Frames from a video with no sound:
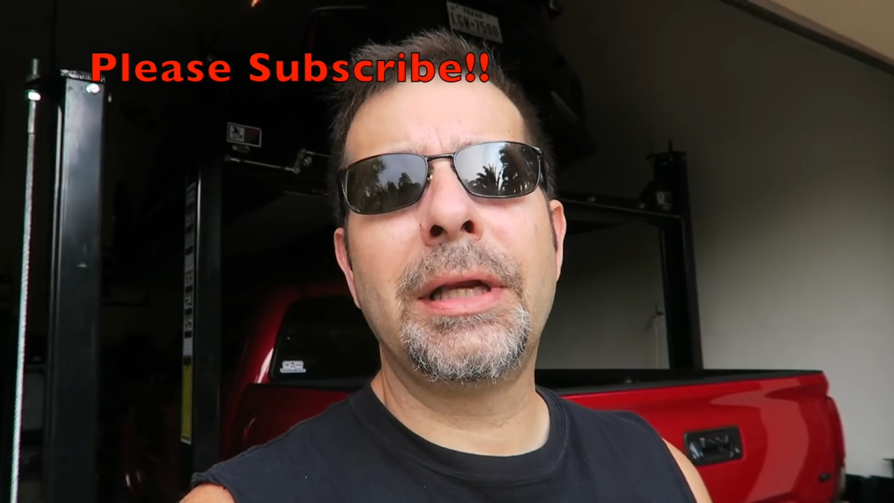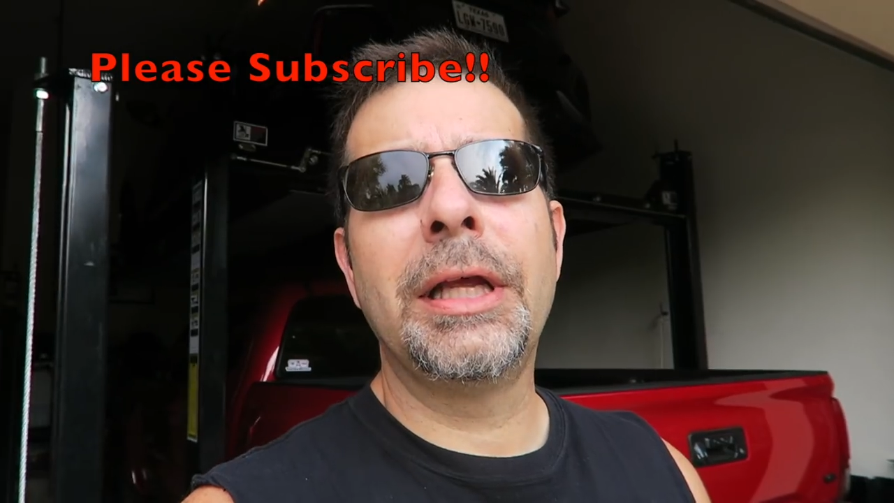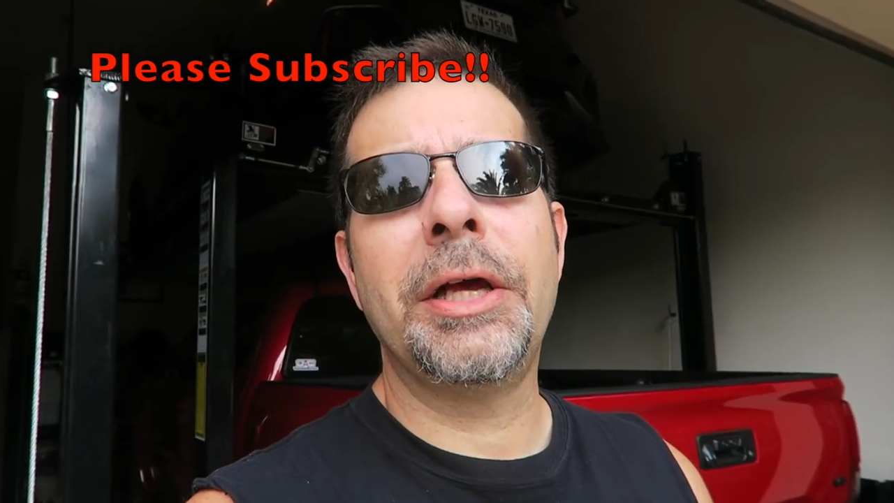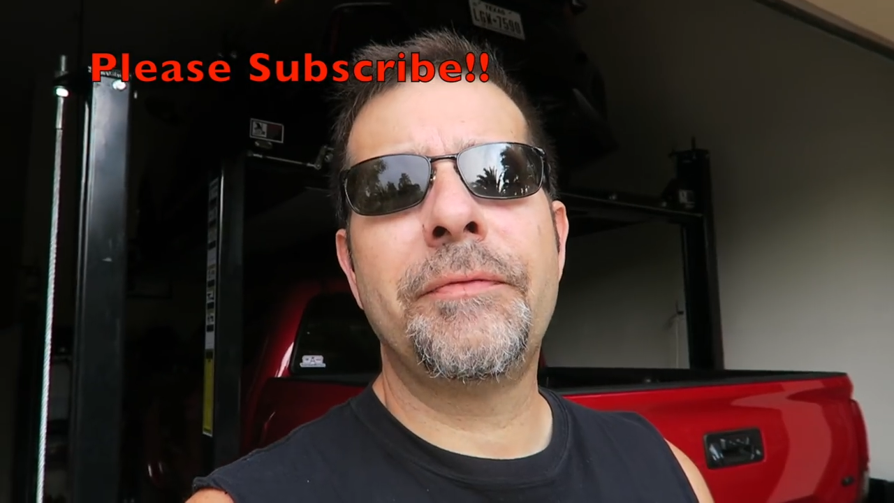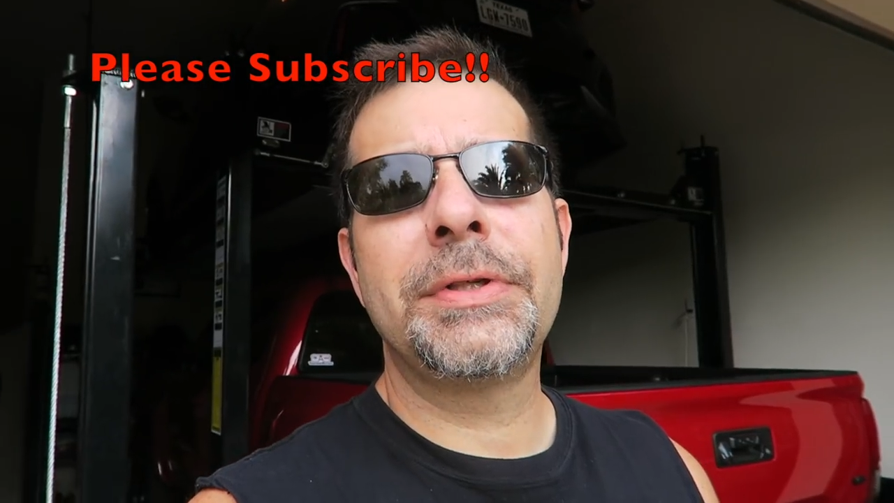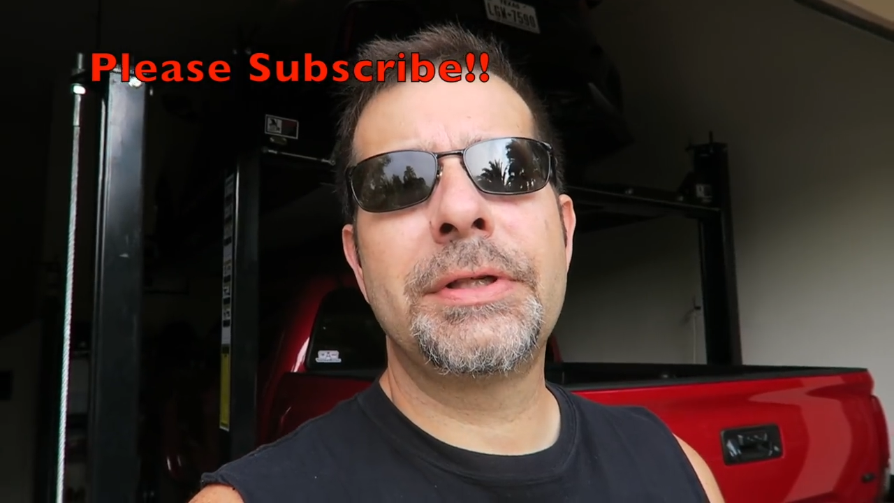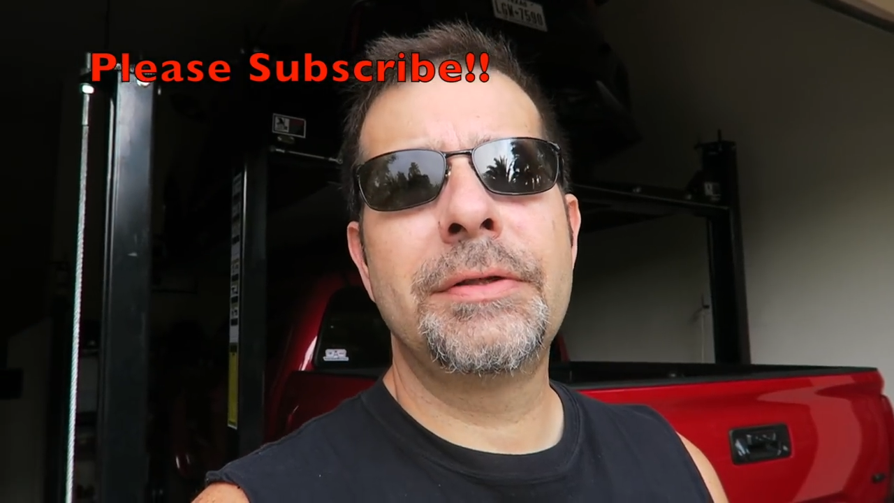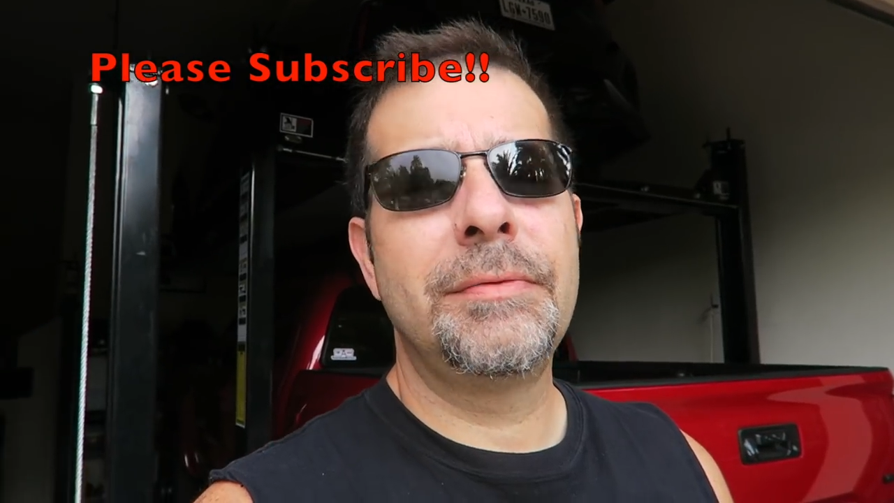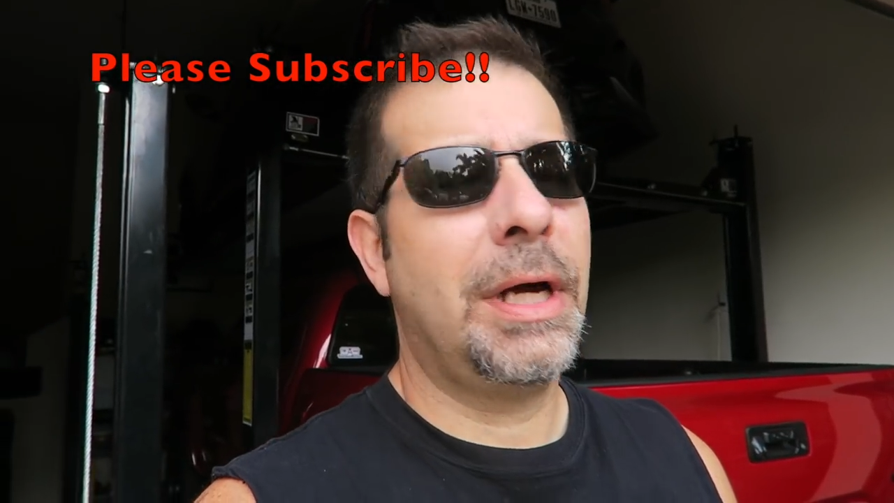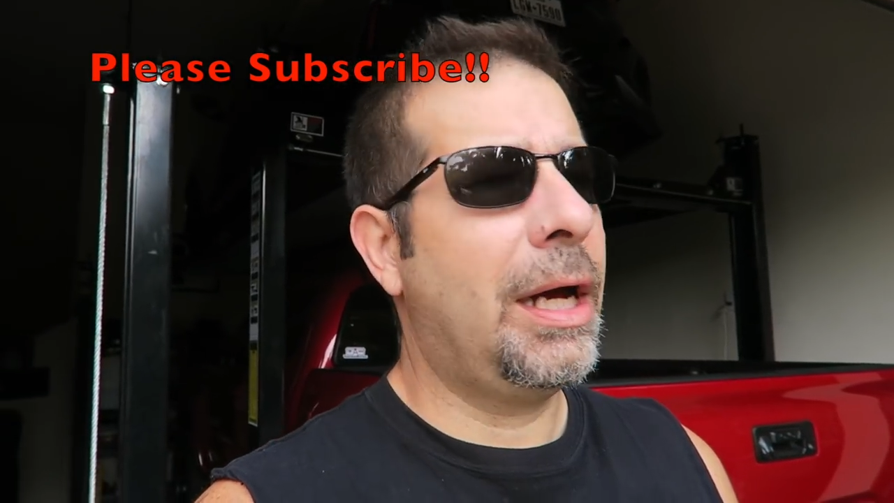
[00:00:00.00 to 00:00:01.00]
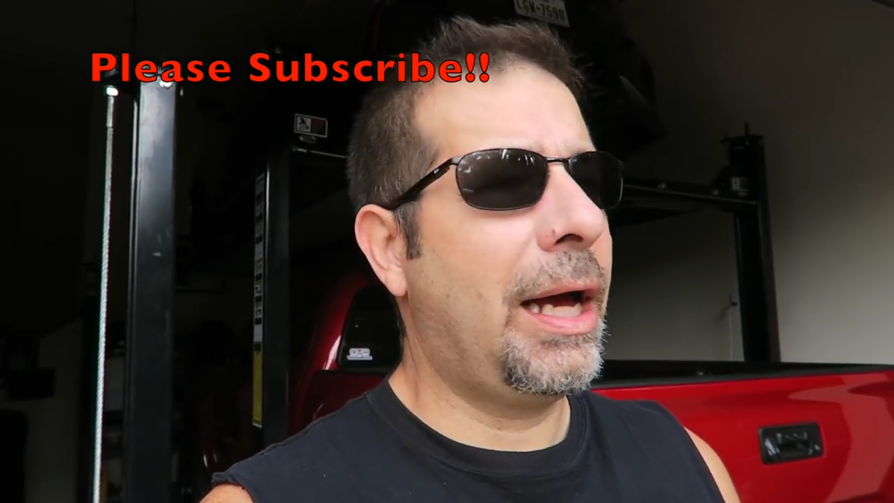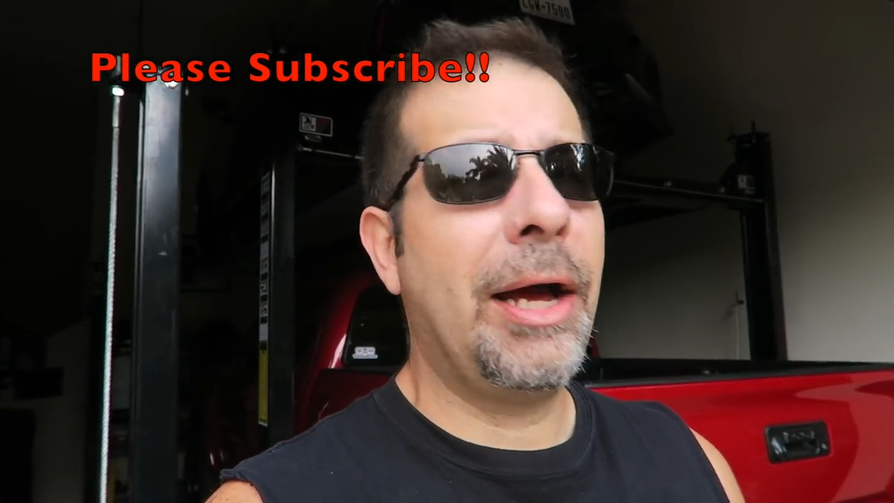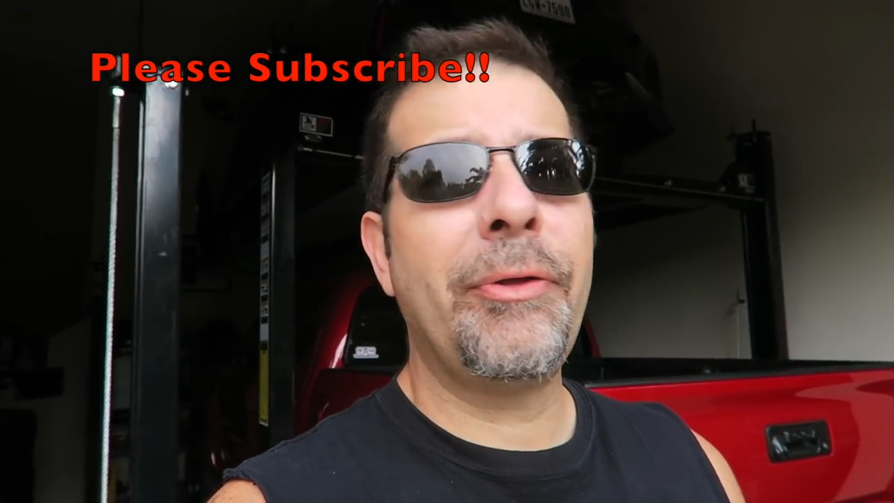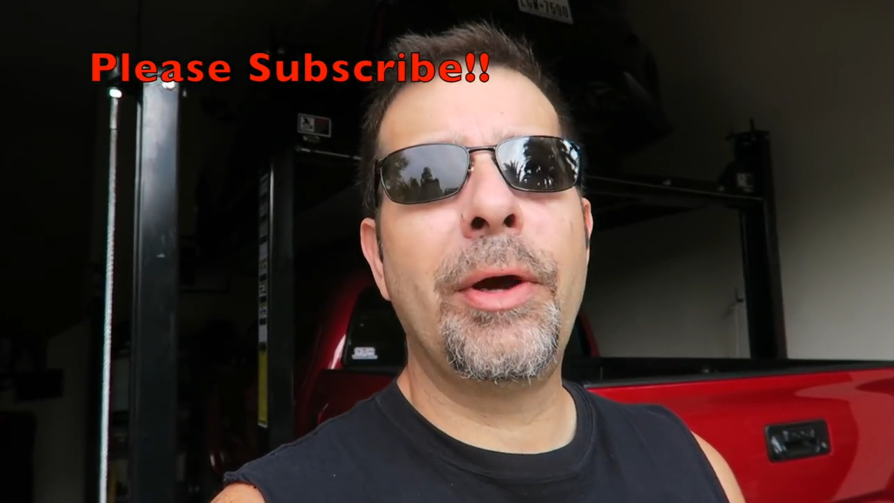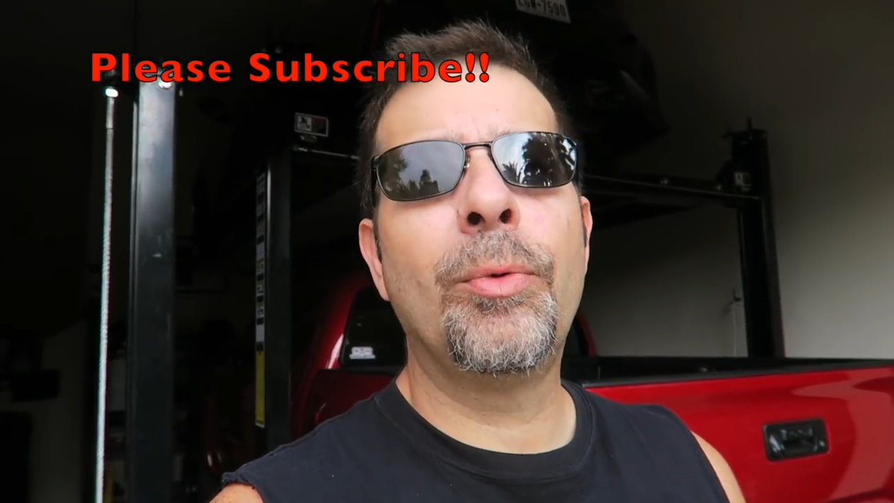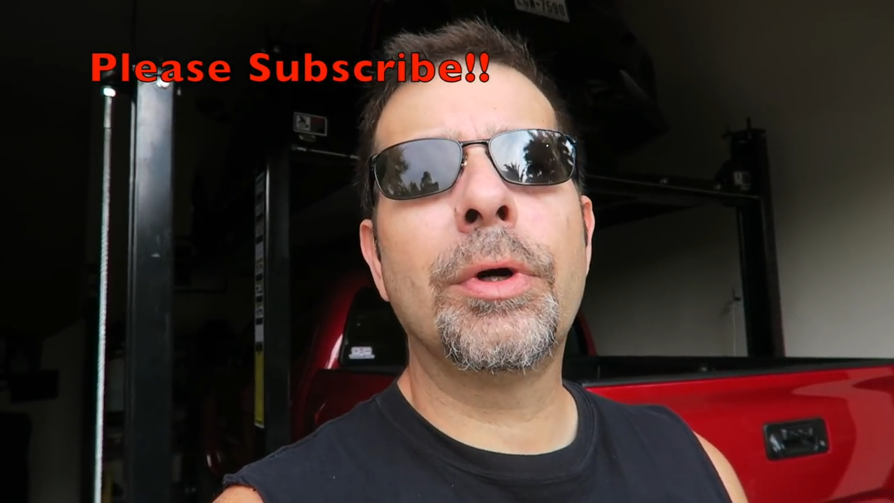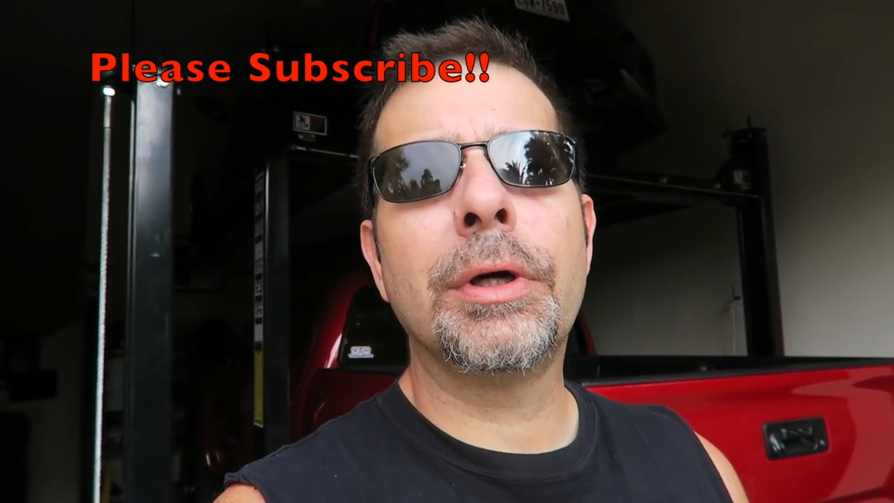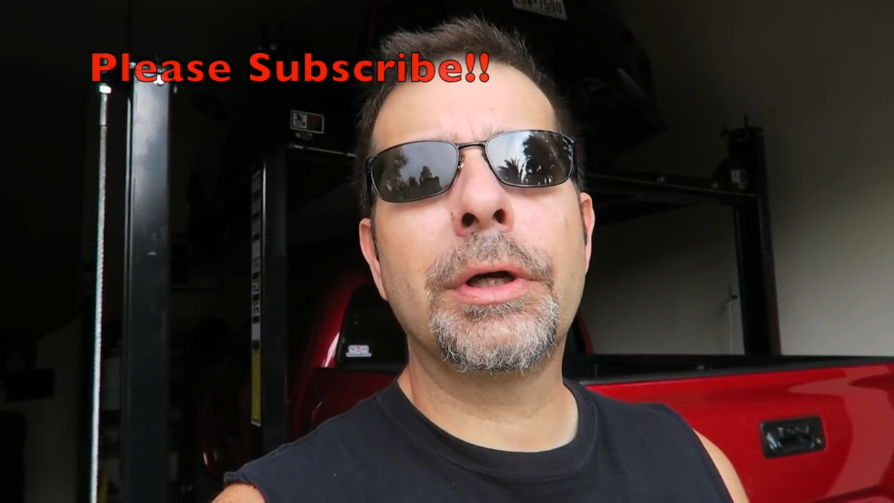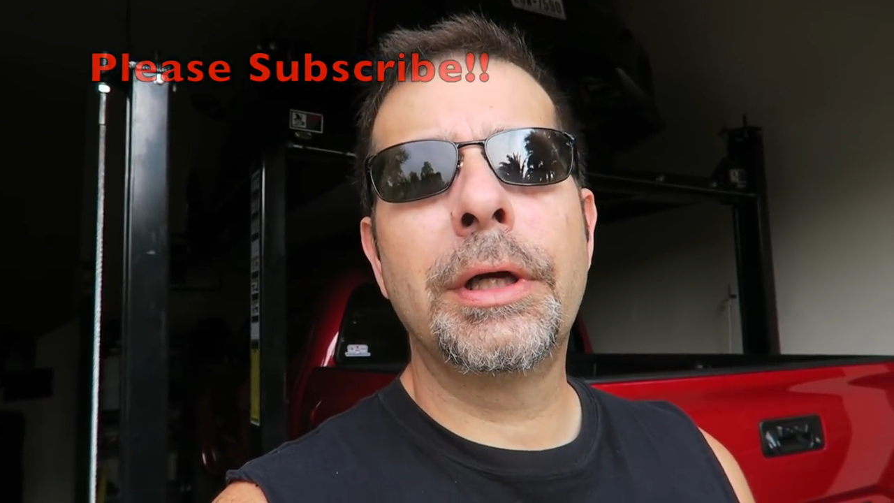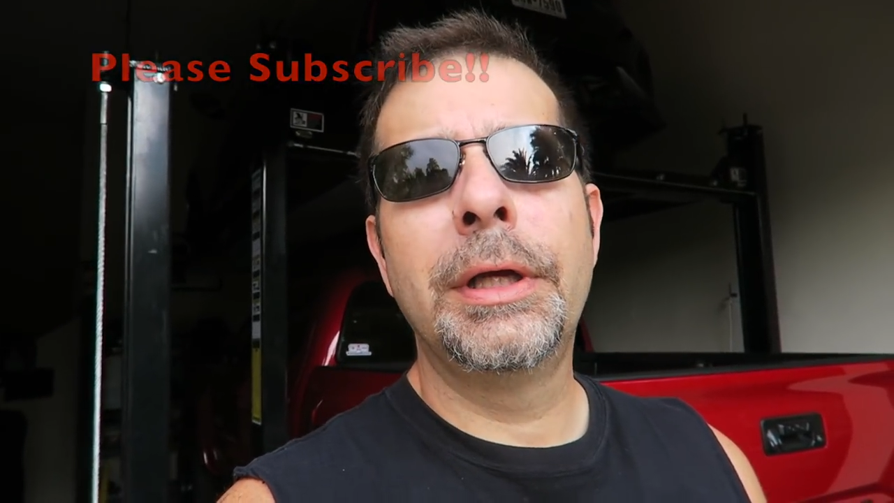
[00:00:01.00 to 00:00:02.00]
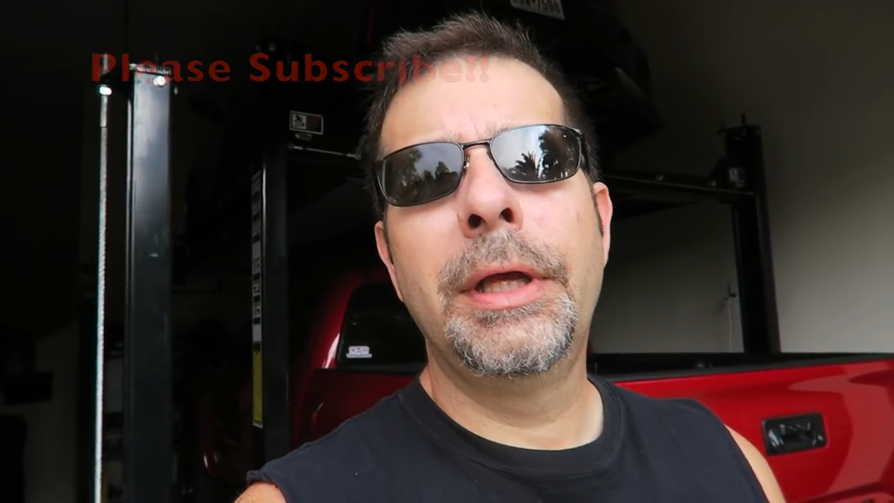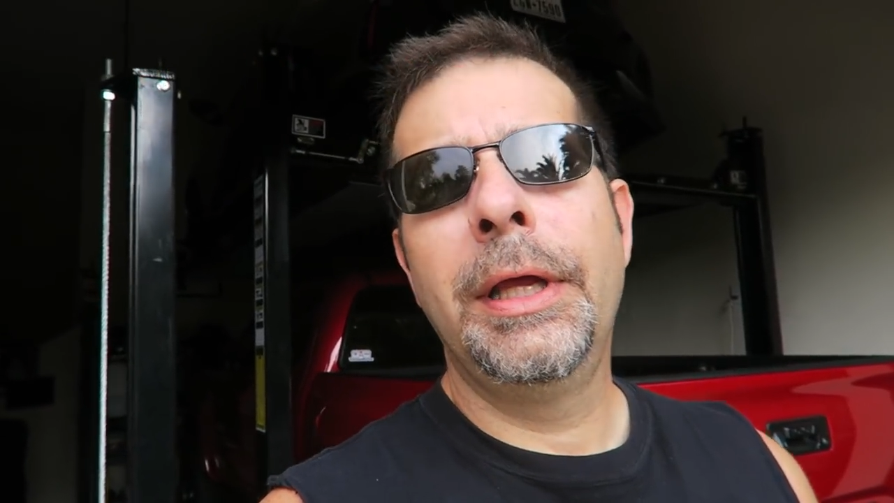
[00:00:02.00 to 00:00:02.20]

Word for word: the lifts, how they work.